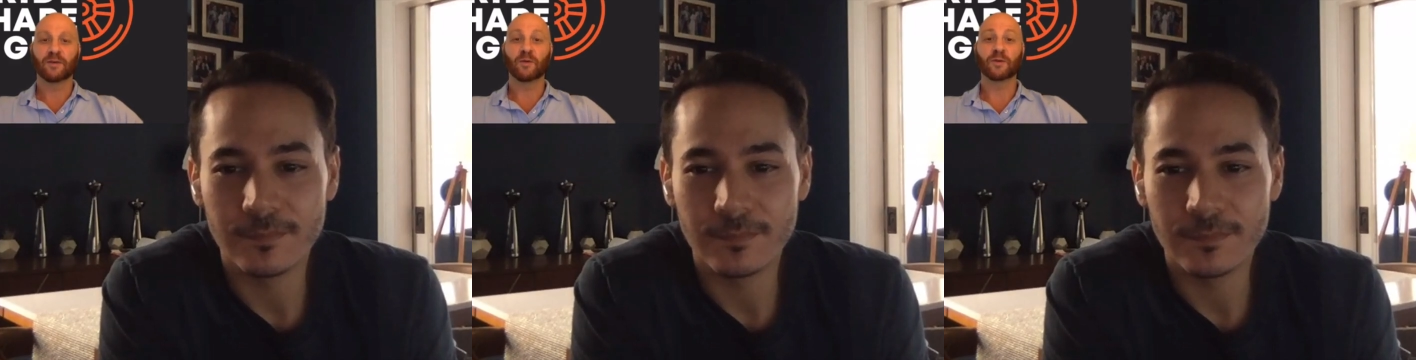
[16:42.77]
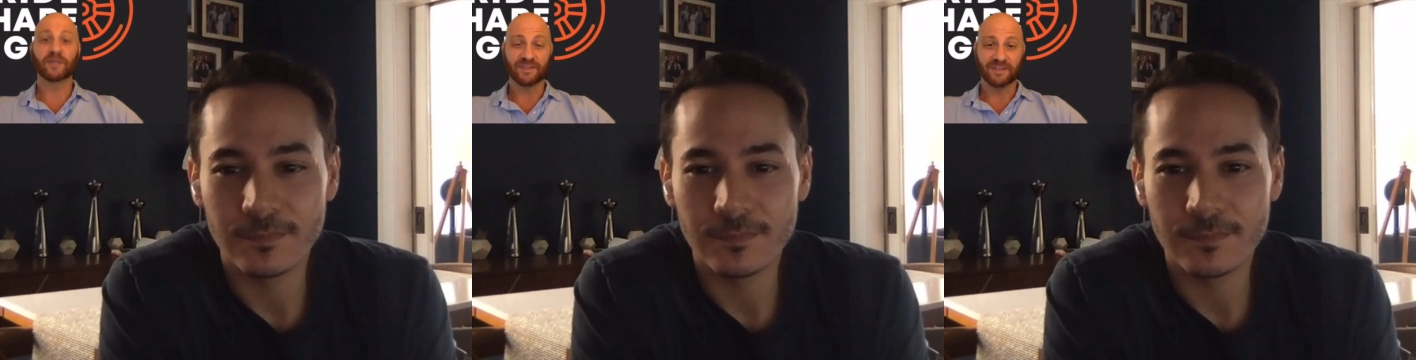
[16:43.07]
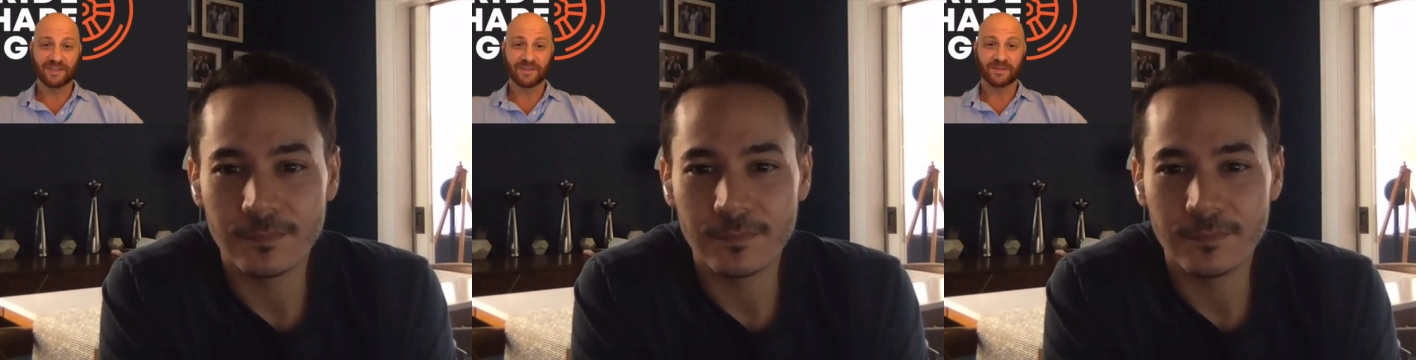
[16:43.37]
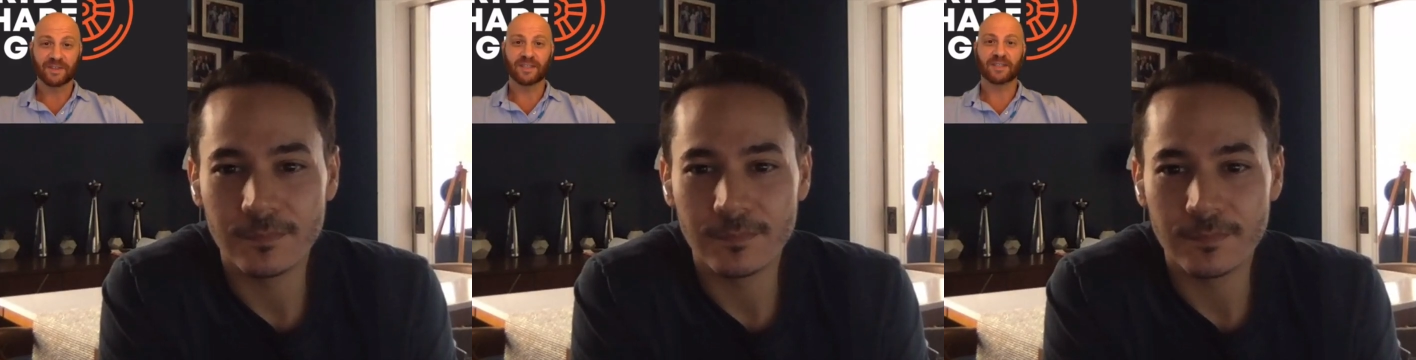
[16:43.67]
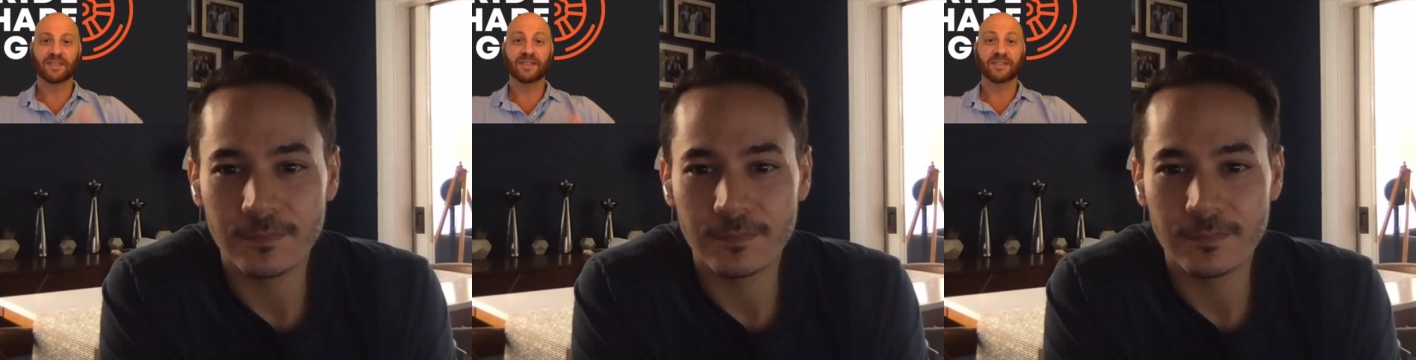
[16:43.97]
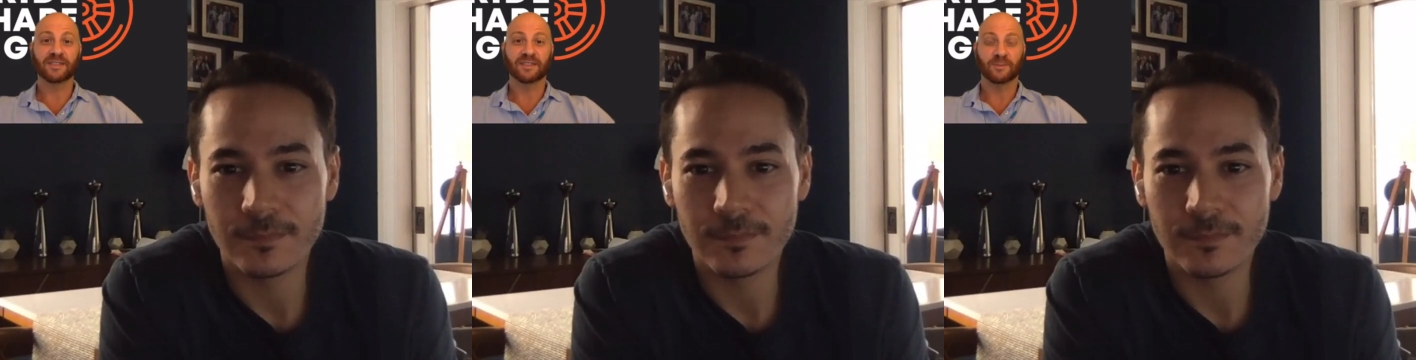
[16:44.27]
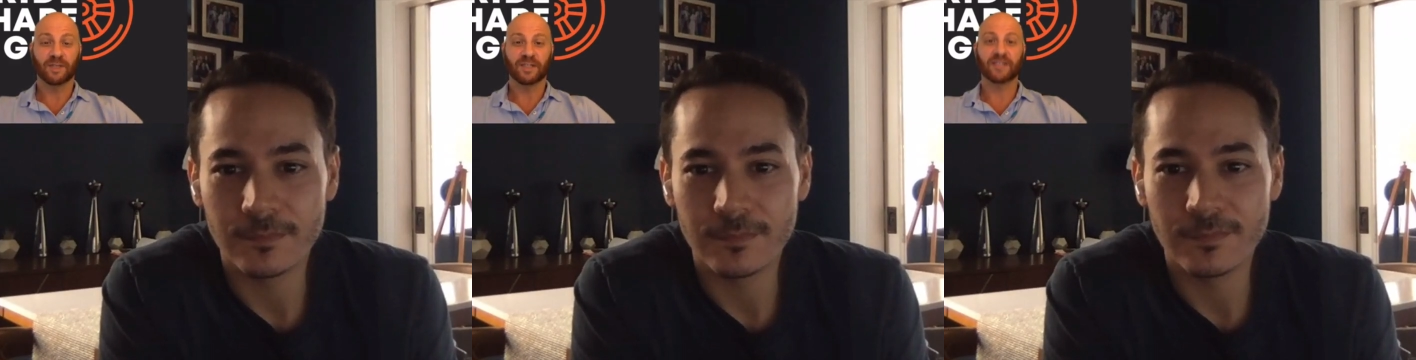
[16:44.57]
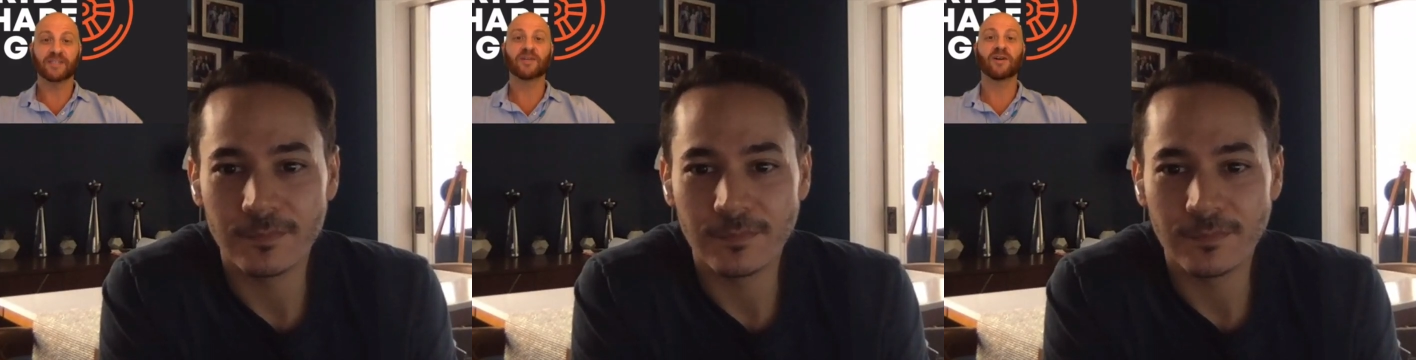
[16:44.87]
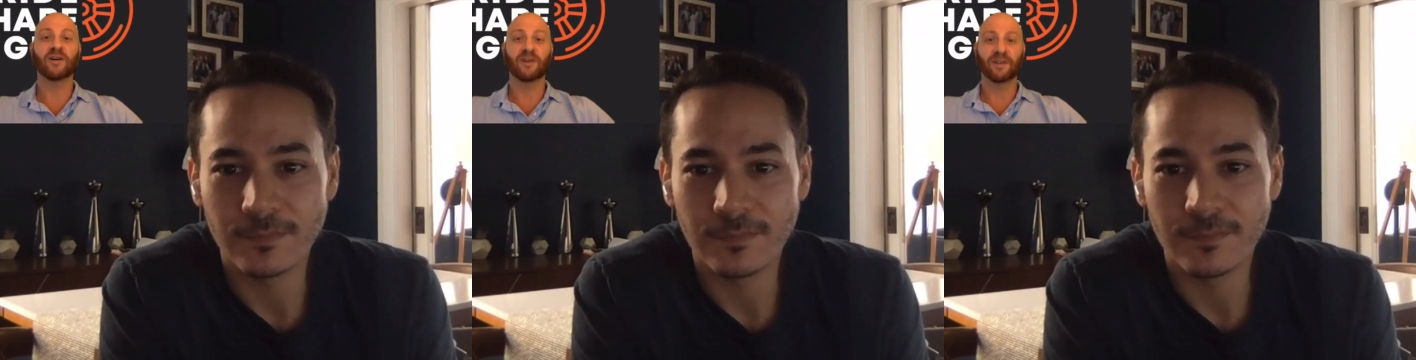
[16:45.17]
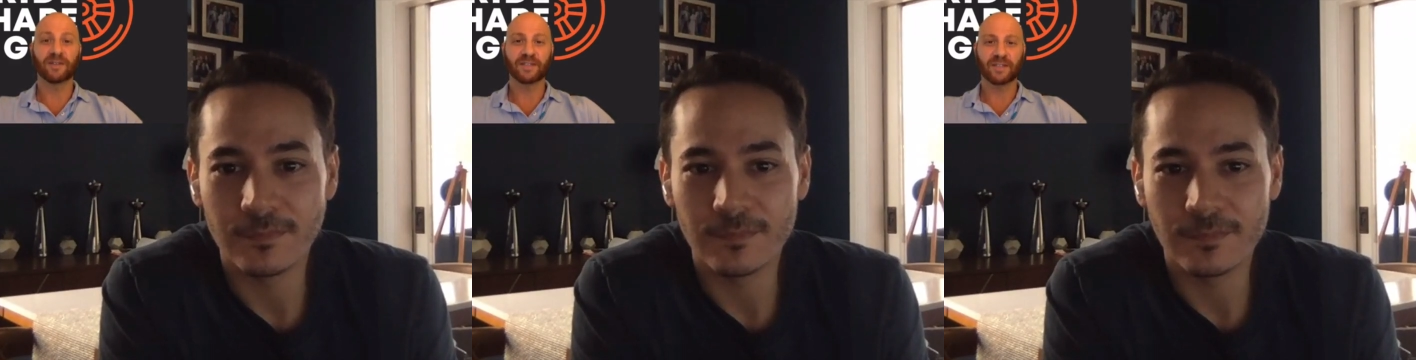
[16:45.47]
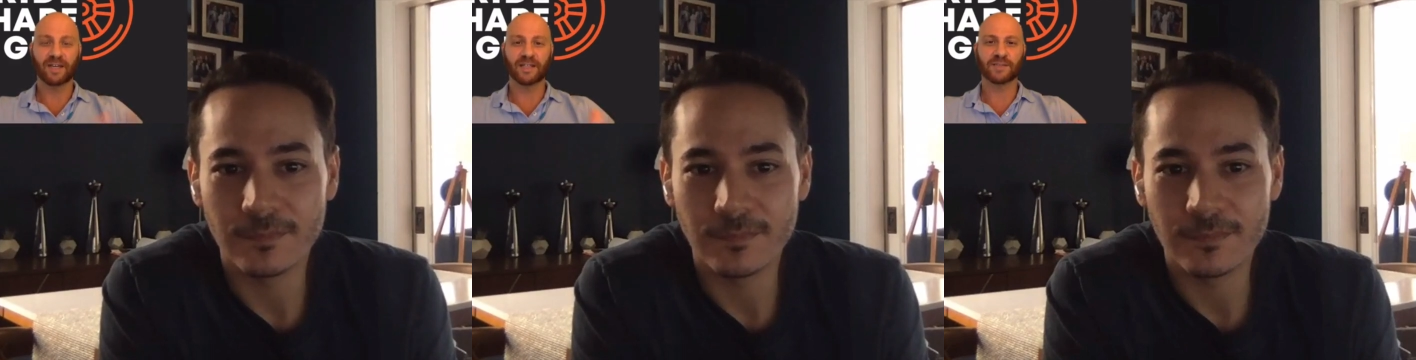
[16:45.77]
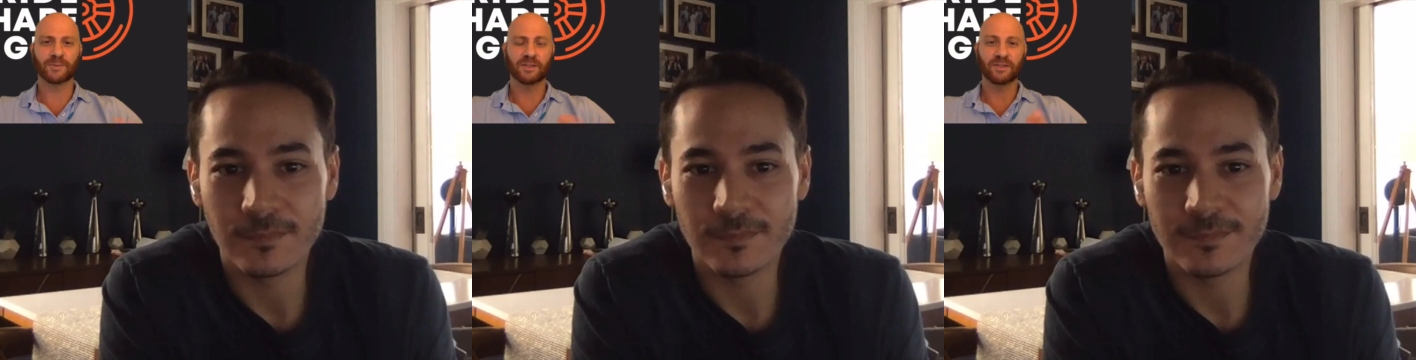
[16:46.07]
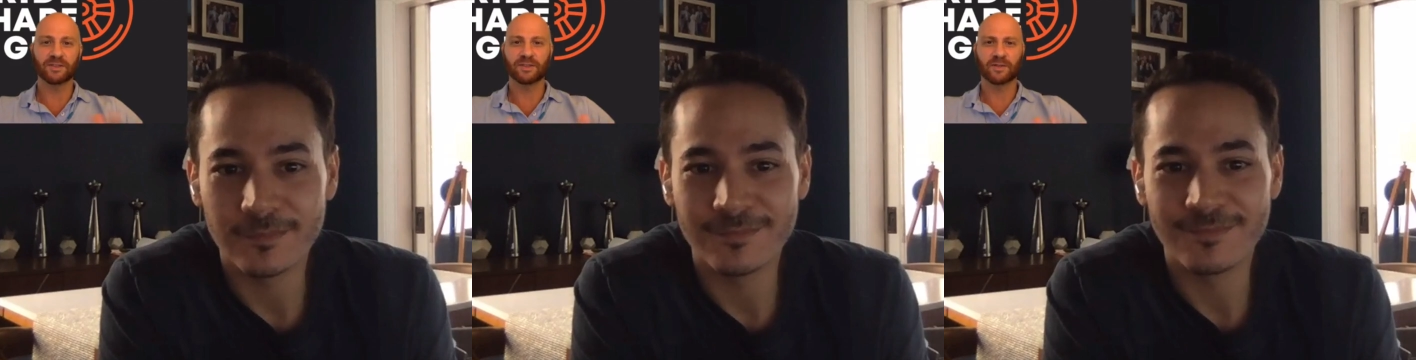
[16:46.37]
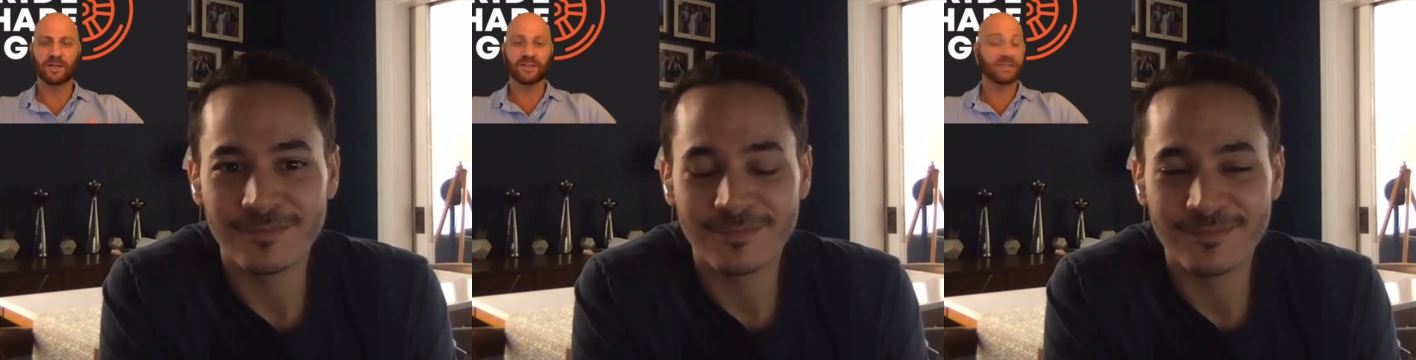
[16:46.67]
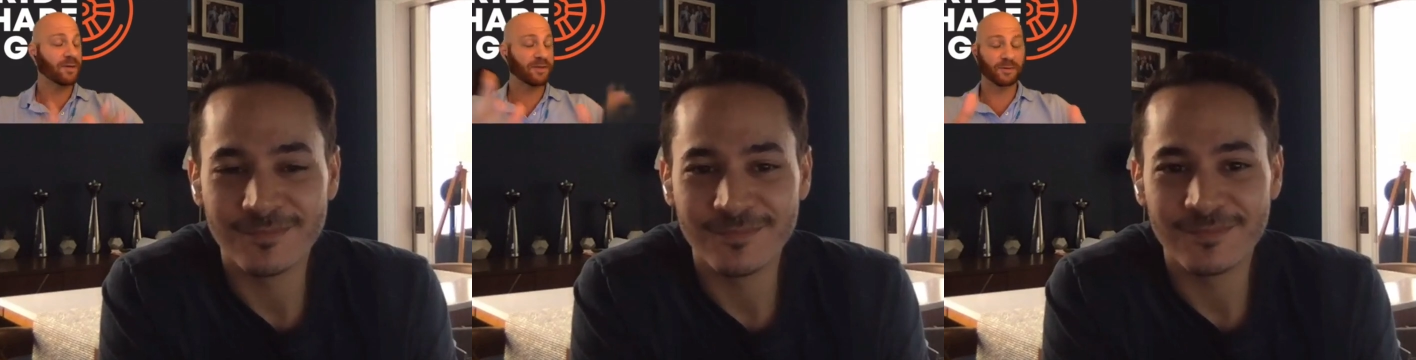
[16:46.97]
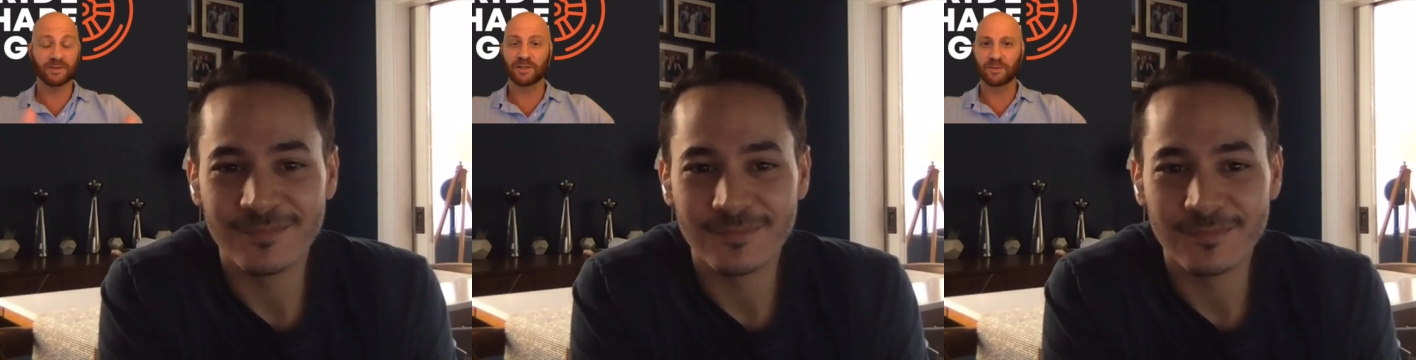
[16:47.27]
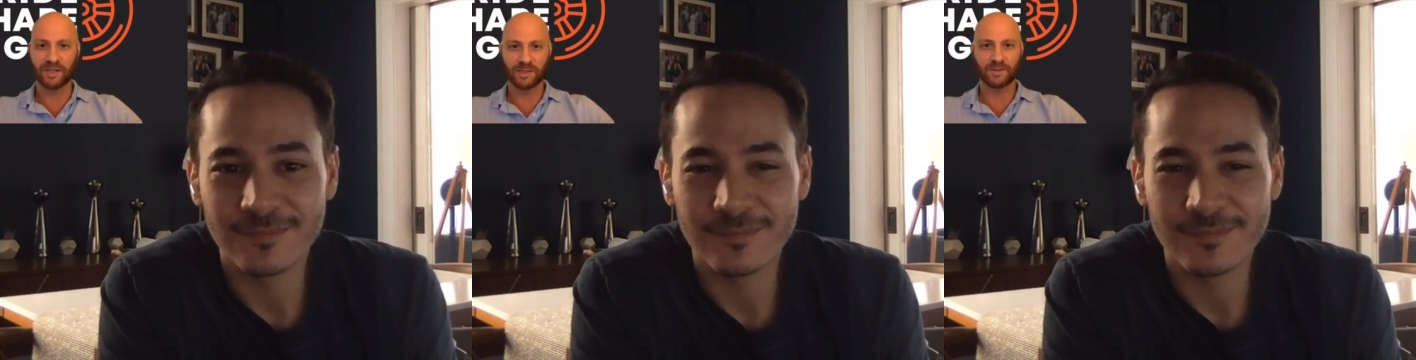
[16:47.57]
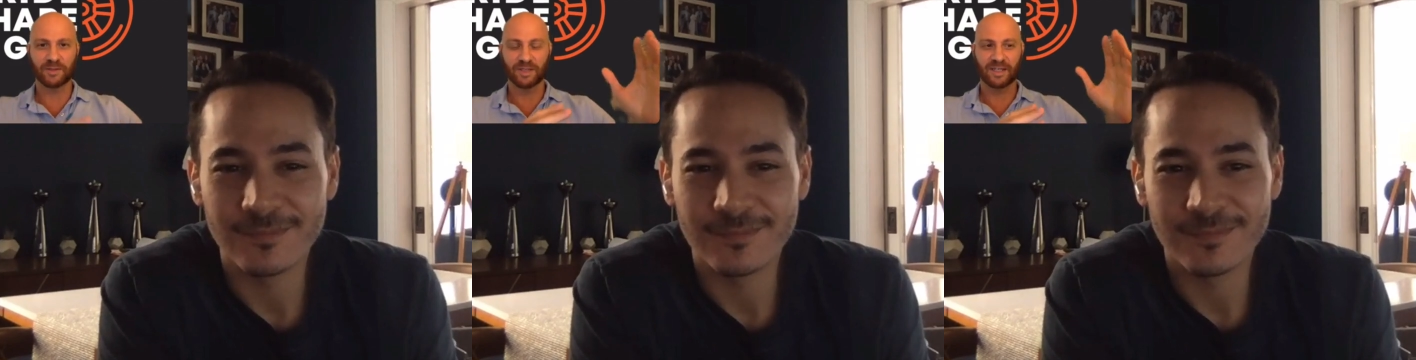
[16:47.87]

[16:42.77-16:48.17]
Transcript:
Speaker 1: organs, like kidneys and what, in his car, like the hospitals, or somehow there was an arrangement.